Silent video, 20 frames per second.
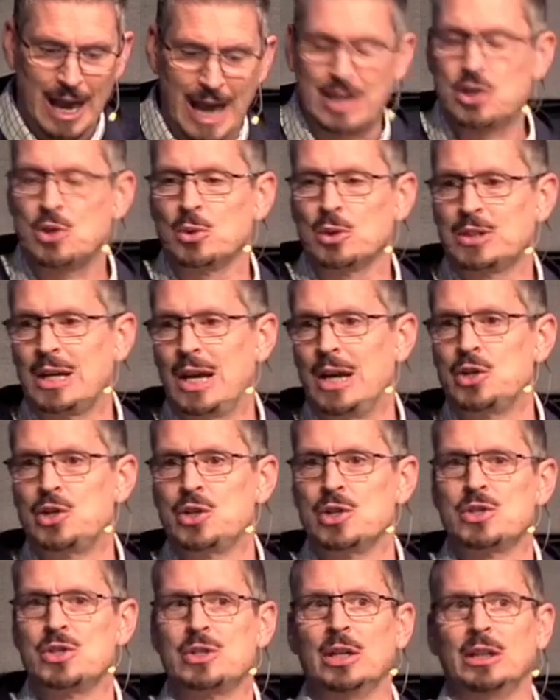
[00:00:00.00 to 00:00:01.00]

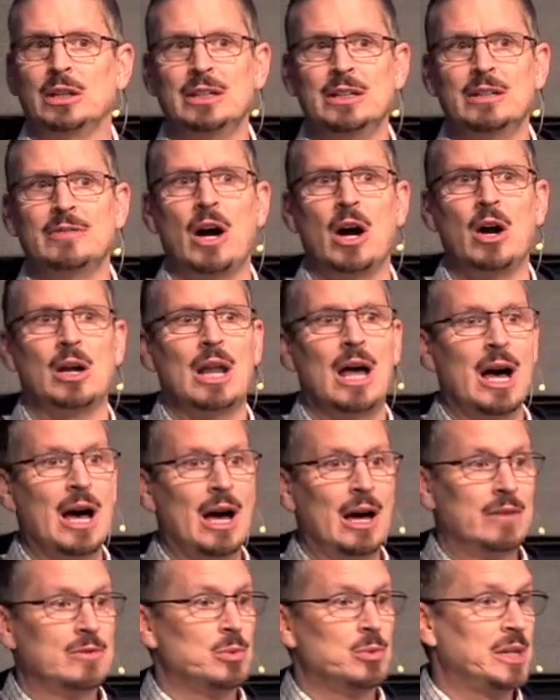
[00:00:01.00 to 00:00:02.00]
exhortations to live our
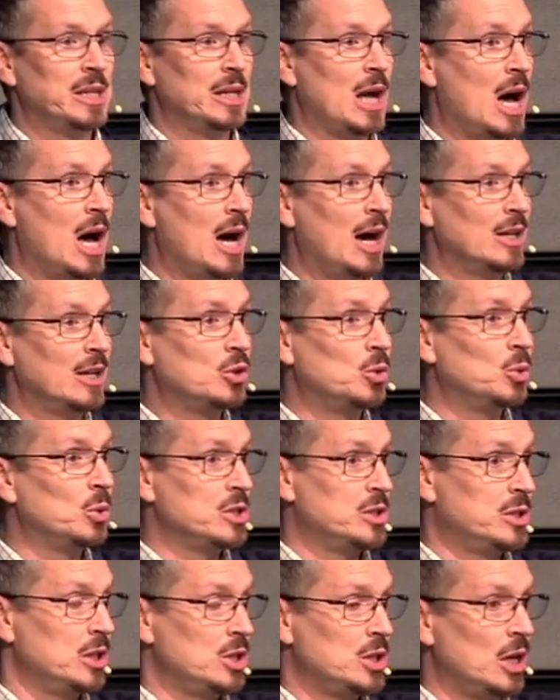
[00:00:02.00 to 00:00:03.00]
lives with an eye
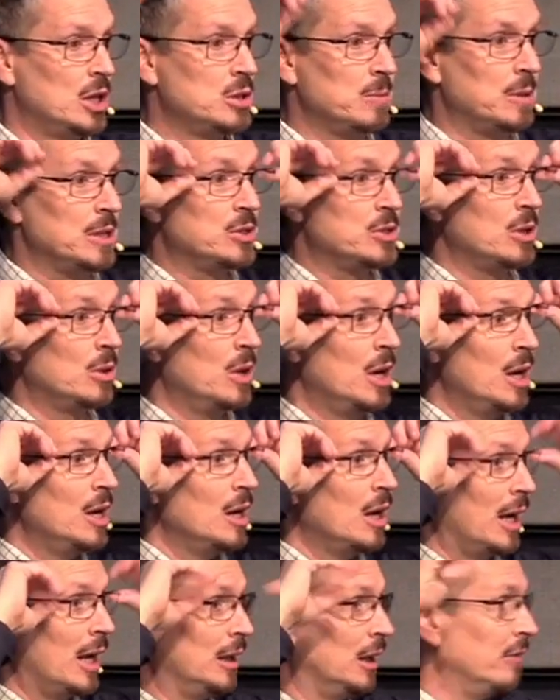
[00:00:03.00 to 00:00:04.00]
towards the judgment. So
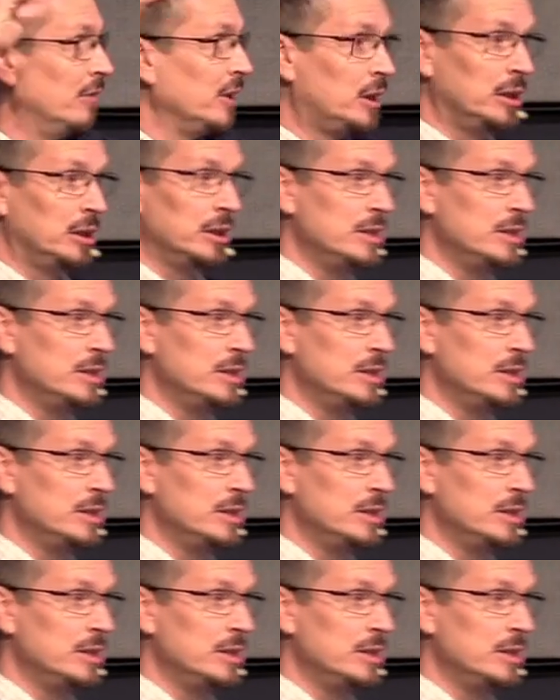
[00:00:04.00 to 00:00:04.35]
I love